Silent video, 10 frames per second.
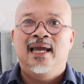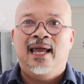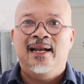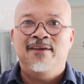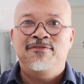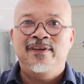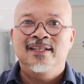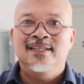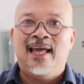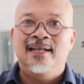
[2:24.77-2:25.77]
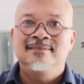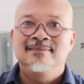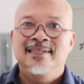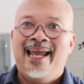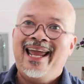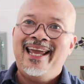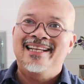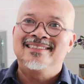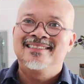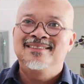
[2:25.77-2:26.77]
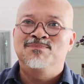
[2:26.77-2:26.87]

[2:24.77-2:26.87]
and I feel that, hey,